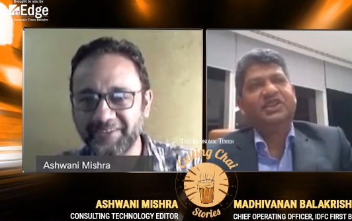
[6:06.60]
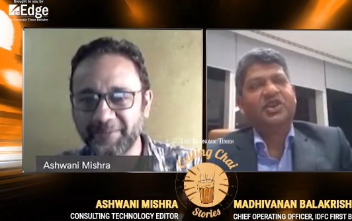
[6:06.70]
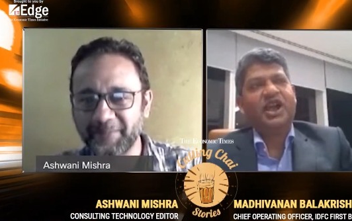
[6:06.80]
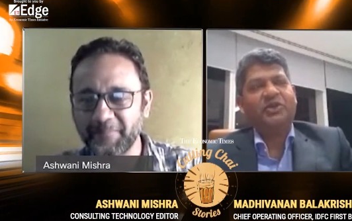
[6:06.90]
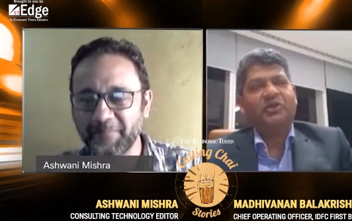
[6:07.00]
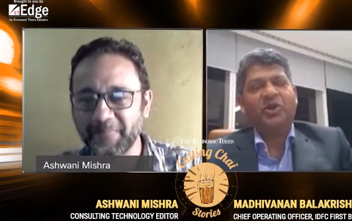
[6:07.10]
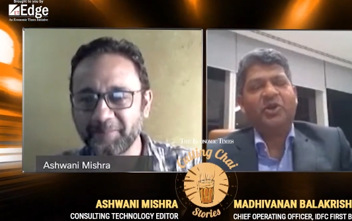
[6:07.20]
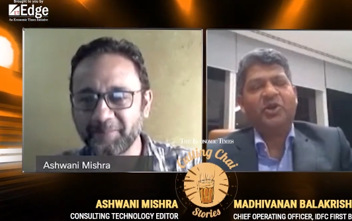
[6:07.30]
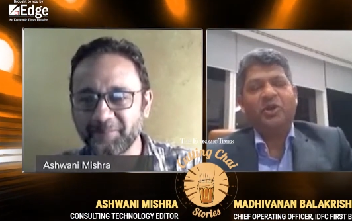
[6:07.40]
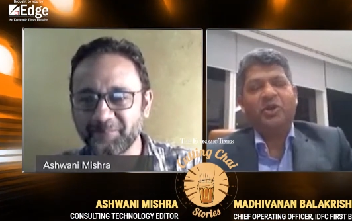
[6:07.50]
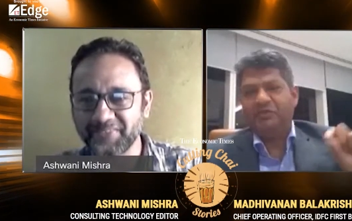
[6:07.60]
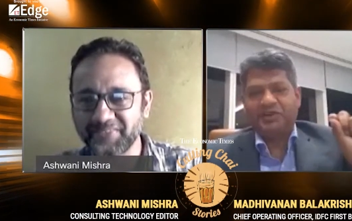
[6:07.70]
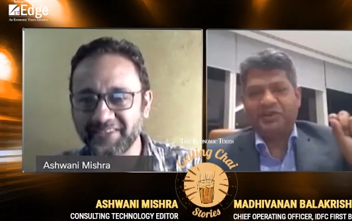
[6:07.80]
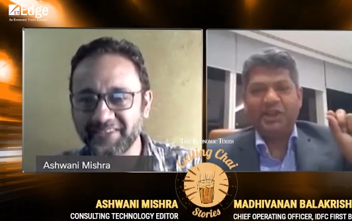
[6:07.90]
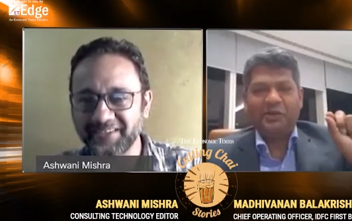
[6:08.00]
Speaker 1: Now, I won't be able to
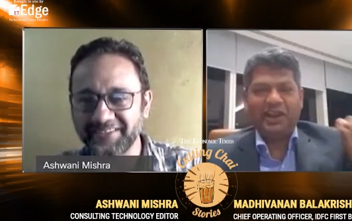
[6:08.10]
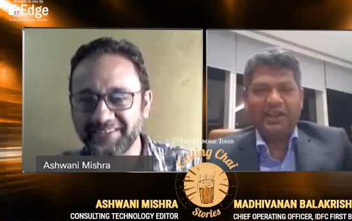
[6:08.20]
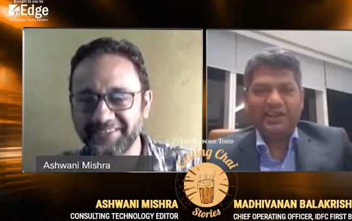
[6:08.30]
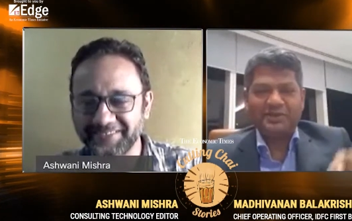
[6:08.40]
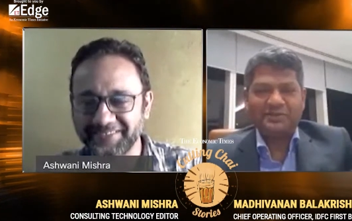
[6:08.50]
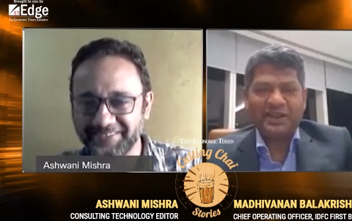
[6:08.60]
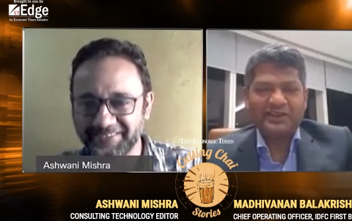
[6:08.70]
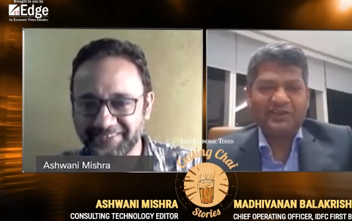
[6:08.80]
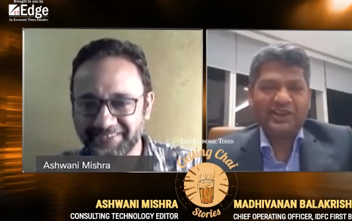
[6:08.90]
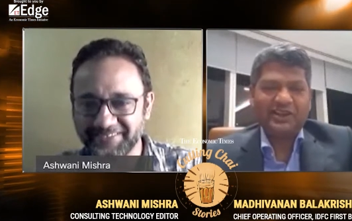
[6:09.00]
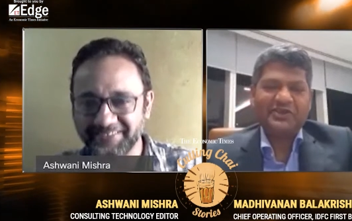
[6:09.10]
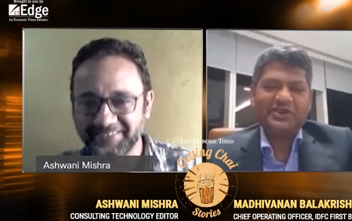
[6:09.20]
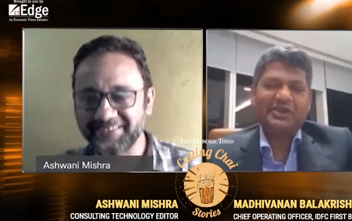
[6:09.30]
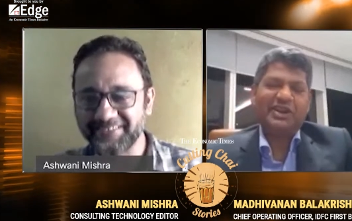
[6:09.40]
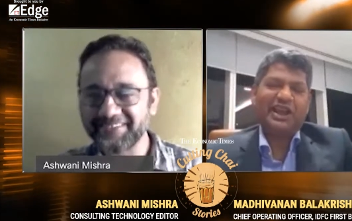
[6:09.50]
single out anything specific
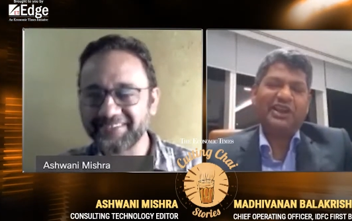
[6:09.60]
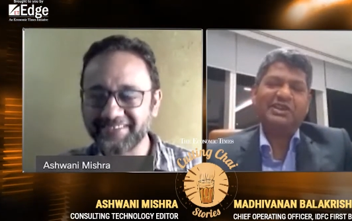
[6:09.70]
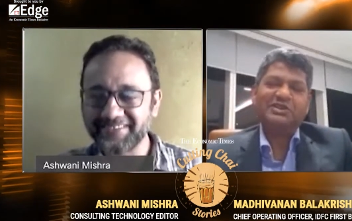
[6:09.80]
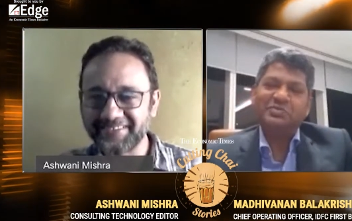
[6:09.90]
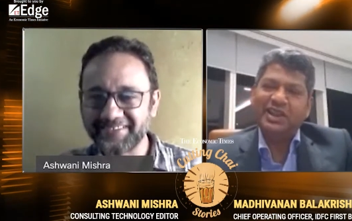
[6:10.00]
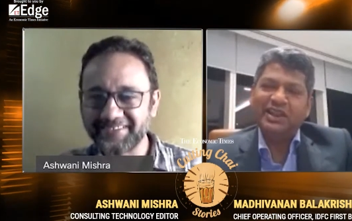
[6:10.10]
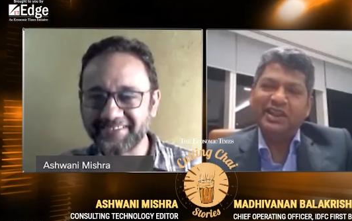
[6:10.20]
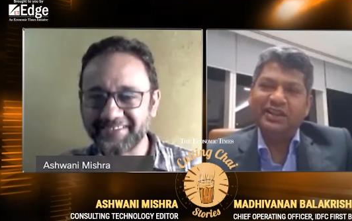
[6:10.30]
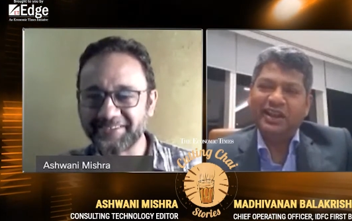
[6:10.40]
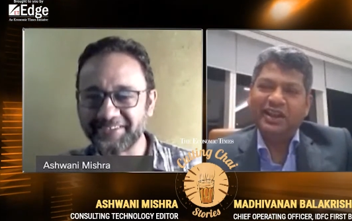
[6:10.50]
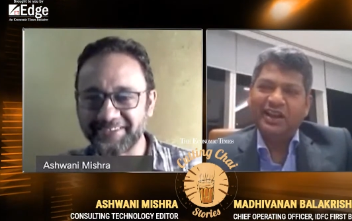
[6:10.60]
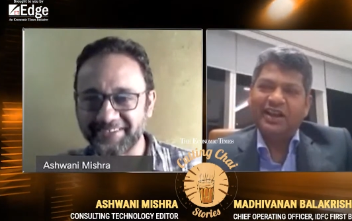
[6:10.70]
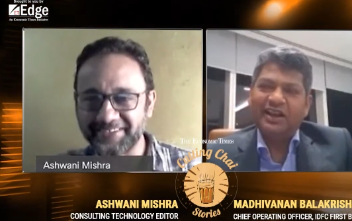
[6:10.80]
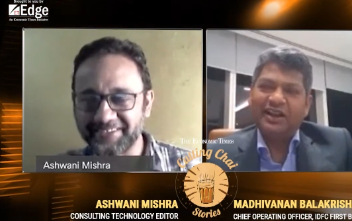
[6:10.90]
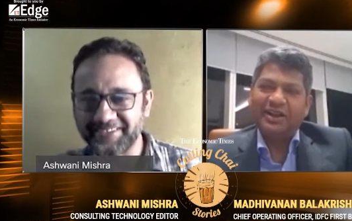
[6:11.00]
actually, but life has
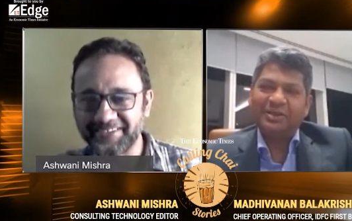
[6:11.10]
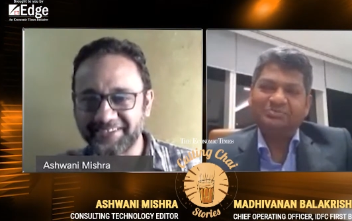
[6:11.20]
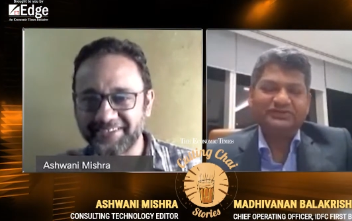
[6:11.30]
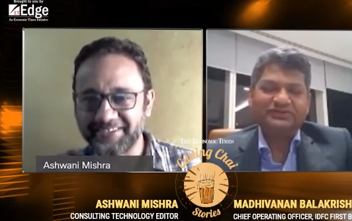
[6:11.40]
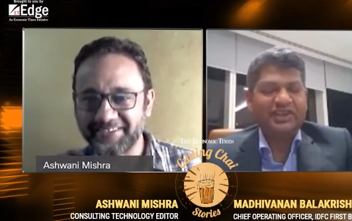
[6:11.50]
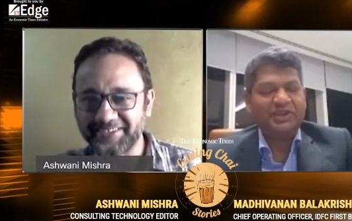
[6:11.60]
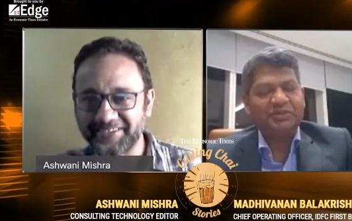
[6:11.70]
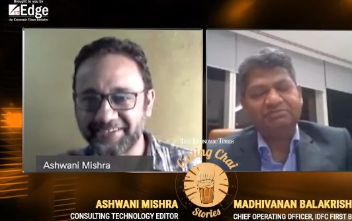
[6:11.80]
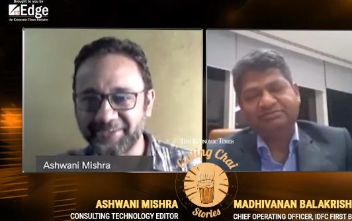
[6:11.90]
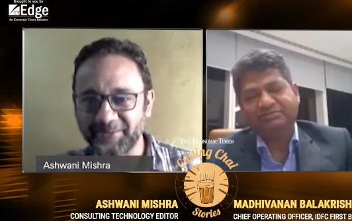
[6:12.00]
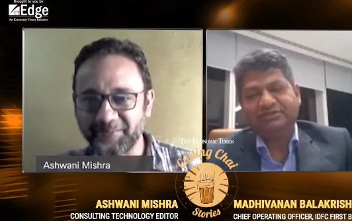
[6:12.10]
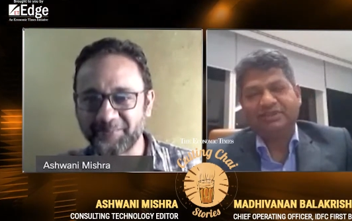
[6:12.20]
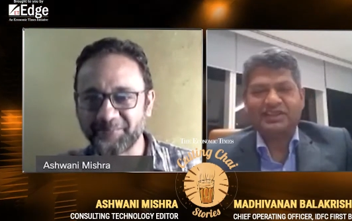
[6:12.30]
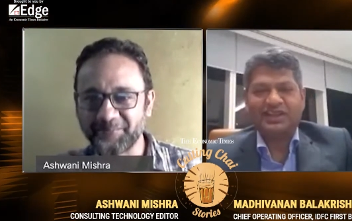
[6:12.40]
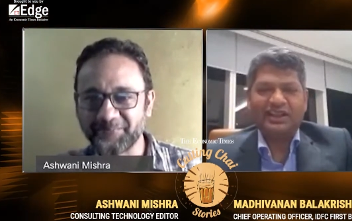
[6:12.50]
been, uh, you know,
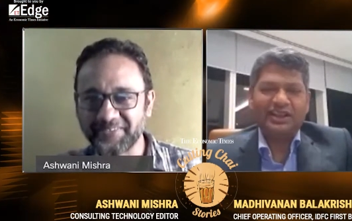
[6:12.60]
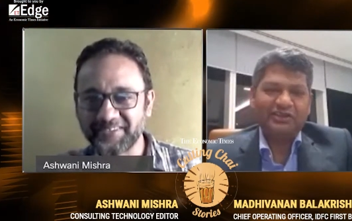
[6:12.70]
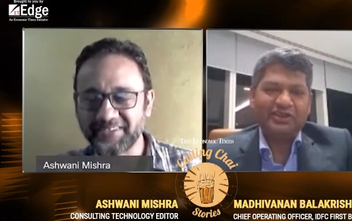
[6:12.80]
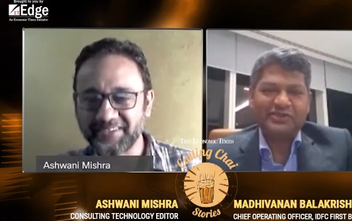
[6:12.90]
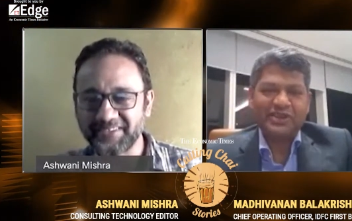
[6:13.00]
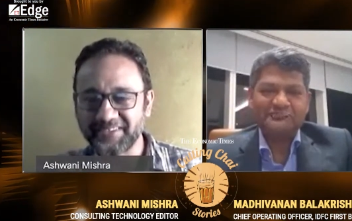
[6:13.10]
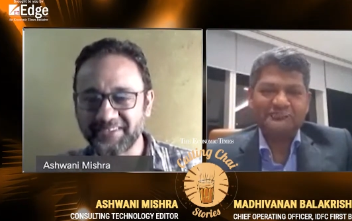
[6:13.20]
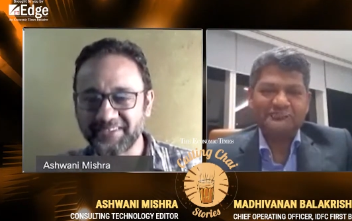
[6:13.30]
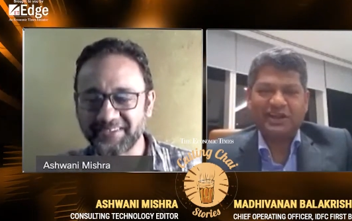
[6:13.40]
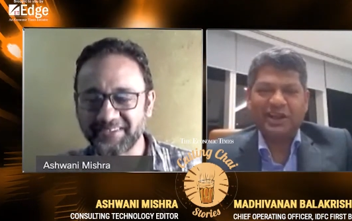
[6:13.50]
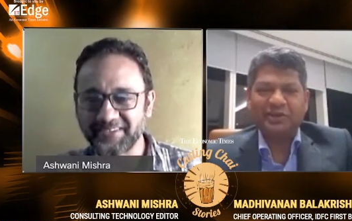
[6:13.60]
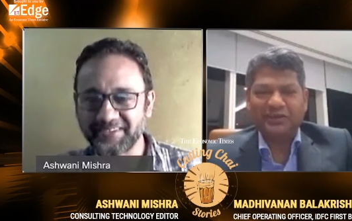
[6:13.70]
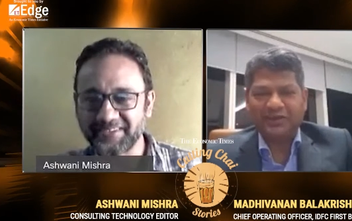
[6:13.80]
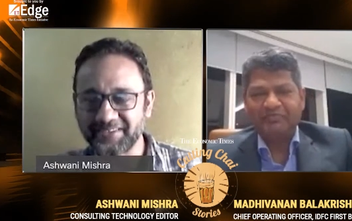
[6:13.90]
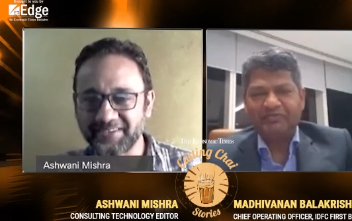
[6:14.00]
a sine curve of ups
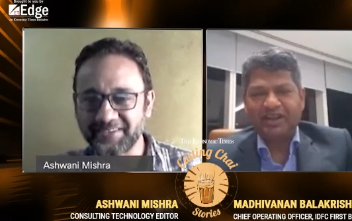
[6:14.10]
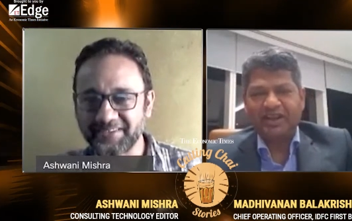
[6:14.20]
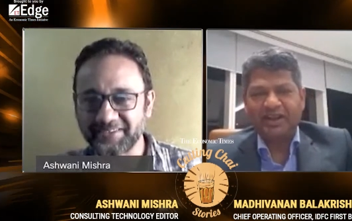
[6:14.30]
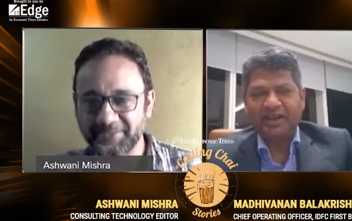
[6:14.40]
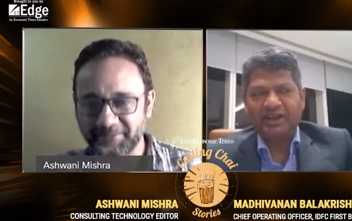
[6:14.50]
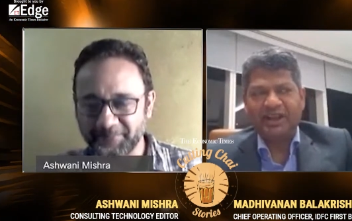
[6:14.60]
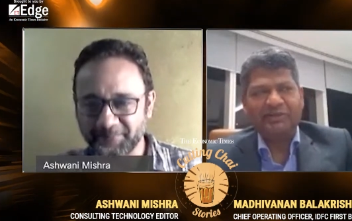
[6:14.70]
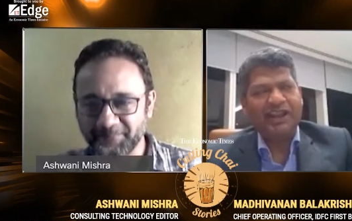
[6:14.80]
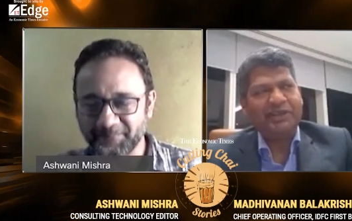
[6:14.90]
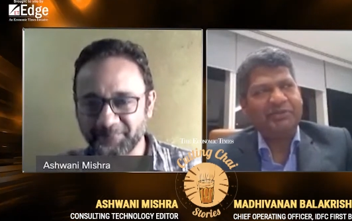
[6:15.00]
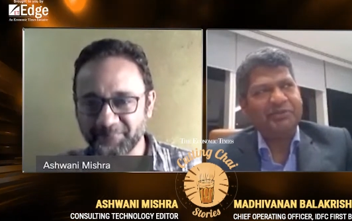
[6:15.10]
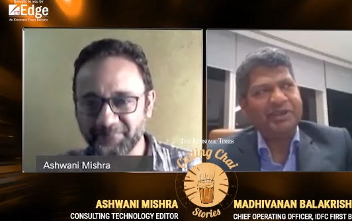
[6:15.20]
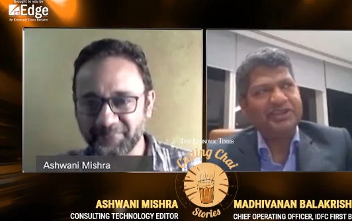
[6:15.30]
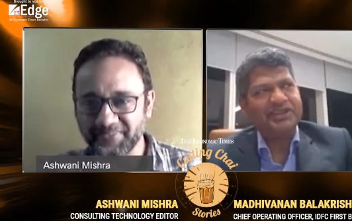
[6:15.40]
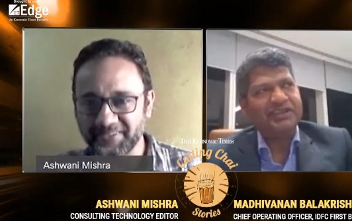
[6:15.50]
and downs. Uh,
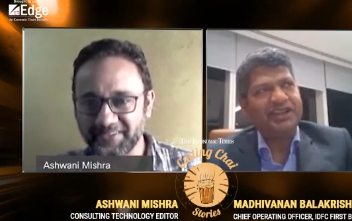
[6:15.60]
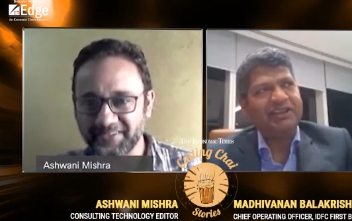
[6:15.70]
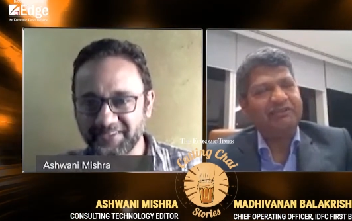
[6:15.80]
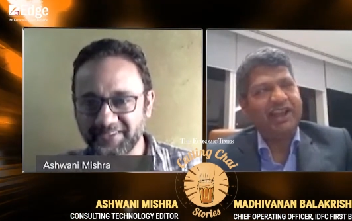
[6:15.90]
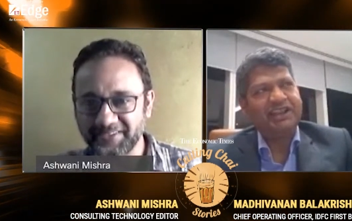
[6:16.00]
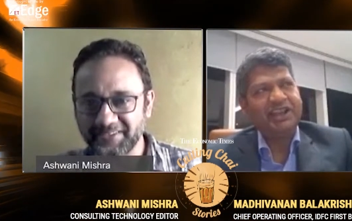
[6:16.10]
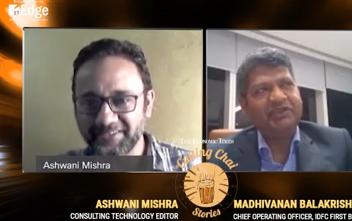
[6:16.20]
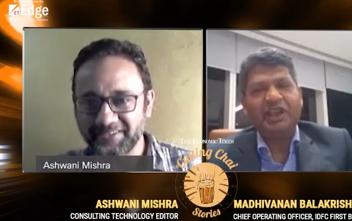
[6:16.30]
let me let me mention the